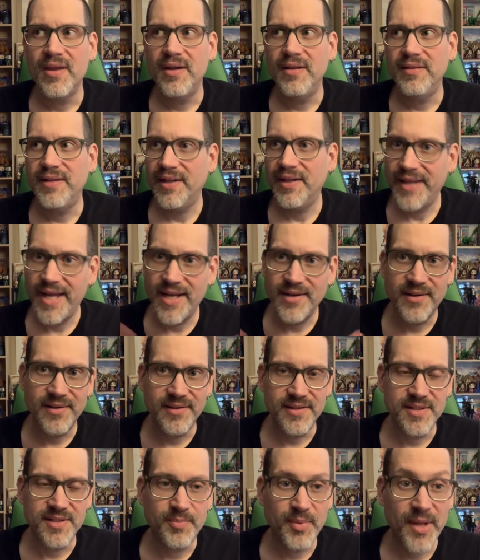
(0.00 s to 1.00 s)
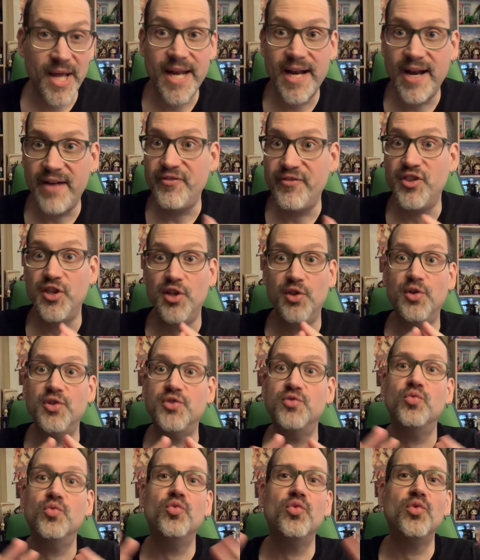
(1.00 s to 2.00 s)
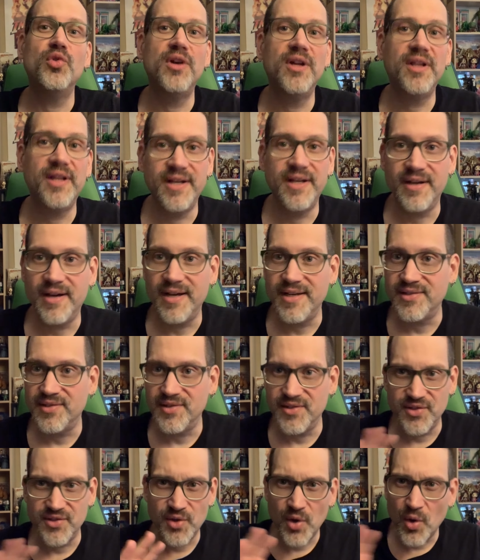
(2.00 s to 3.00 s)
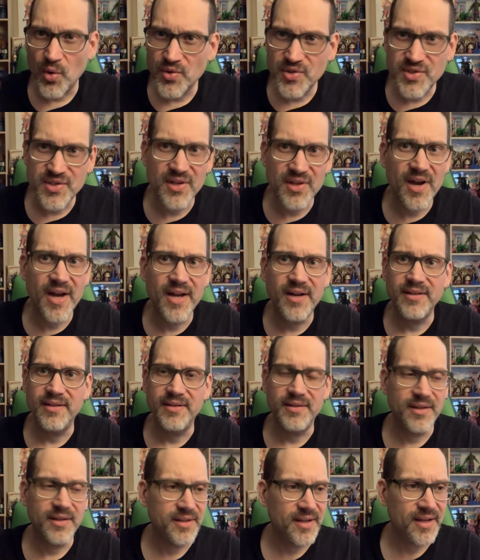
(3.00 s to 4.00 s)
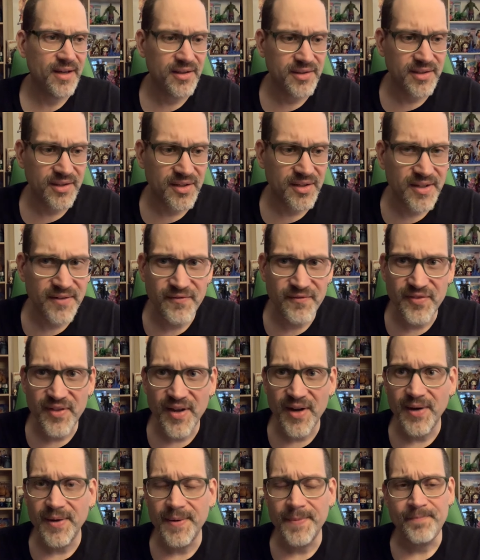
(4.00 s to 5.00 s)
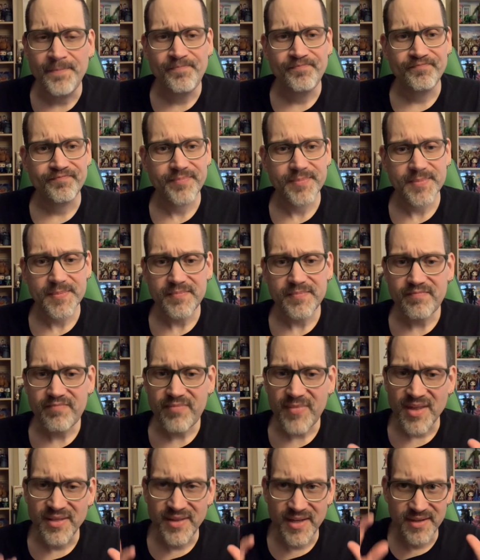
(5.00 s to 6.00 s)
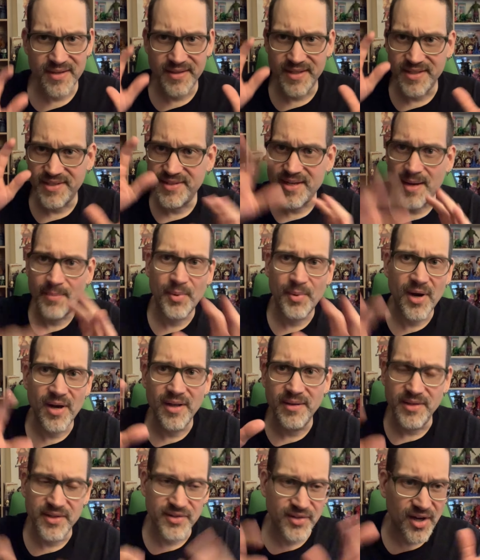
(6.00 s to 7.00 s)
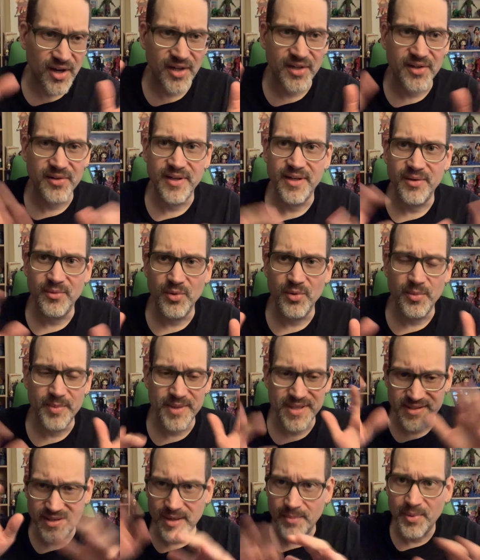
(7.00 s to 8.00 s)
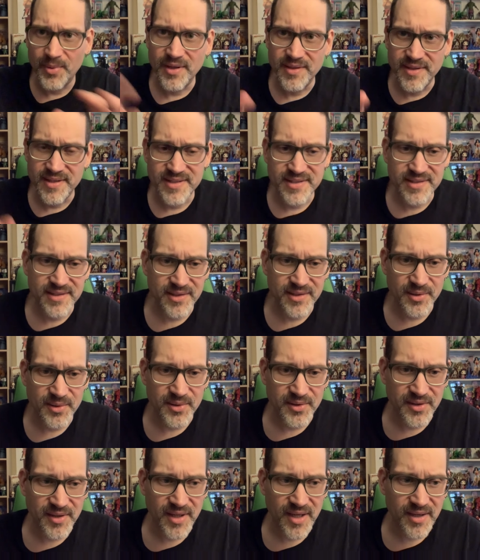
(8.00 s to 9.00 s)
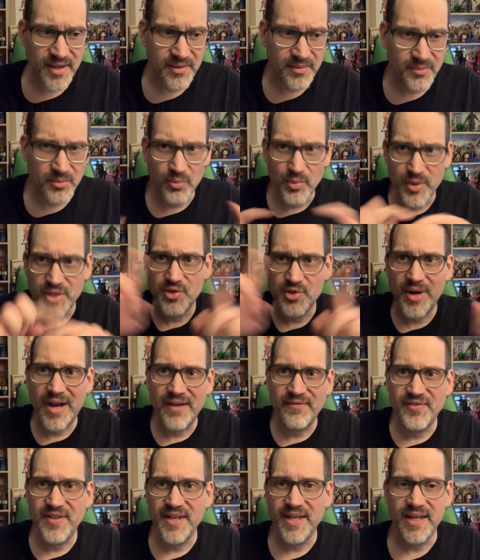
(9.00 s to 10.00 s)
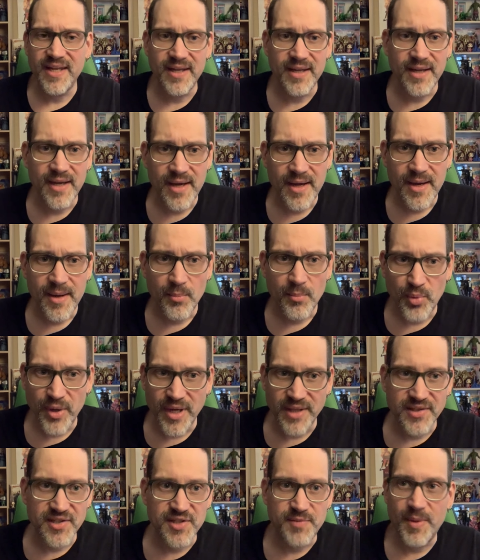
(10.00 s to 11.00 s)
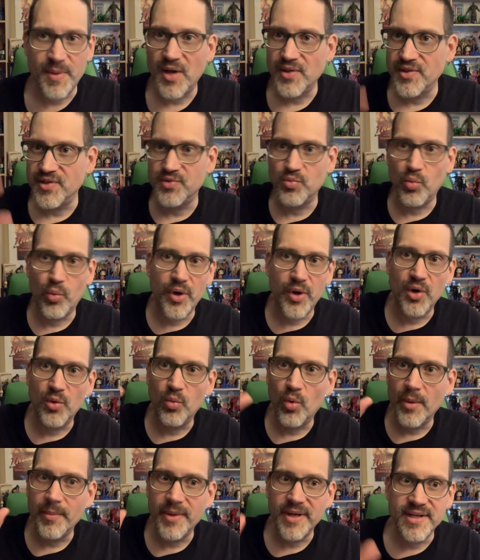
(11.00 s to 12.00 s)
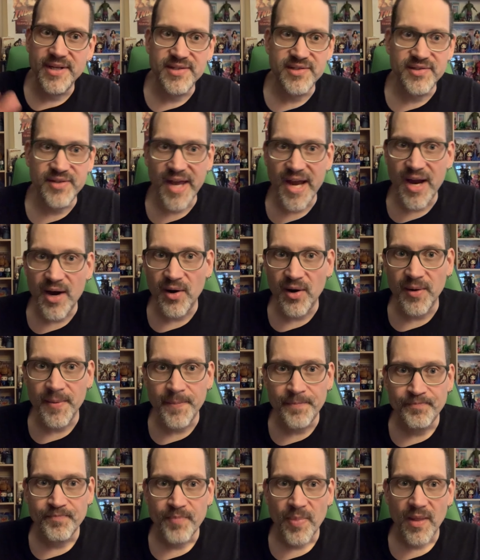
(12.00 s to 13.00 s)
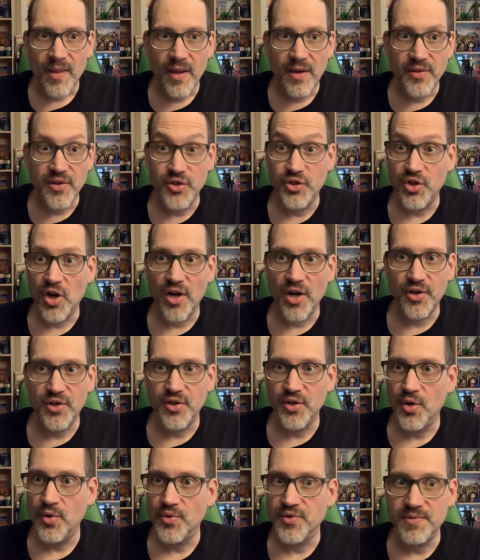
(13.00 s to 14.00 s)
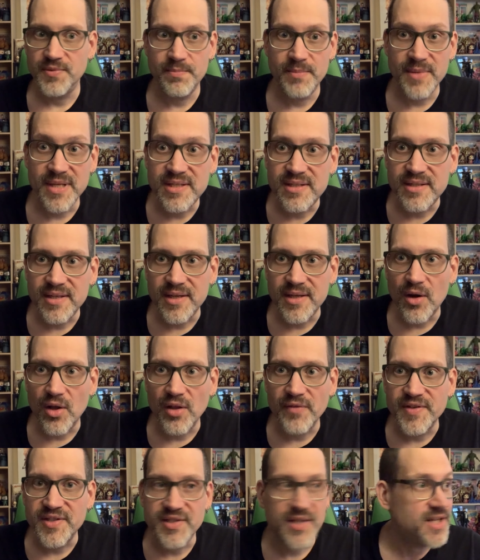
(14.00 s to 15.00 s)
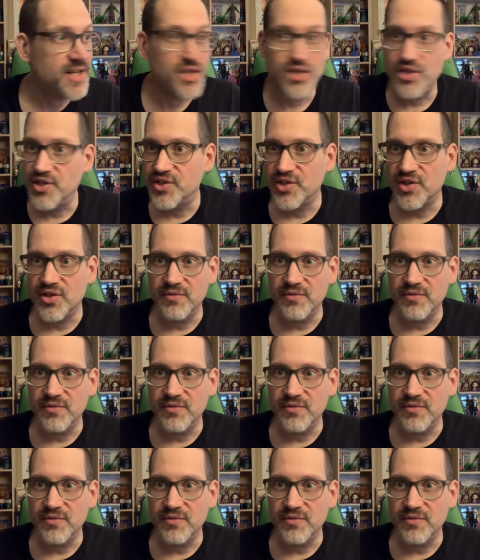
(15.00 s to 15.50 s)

They land on this planet. Everything looks really nice on this coastline on the cliff there. They step on the doctor and Ruby step on this little witchcraft thingy, break the spell. This weird woman is there. The doctor goes missing. All of a sudden, he just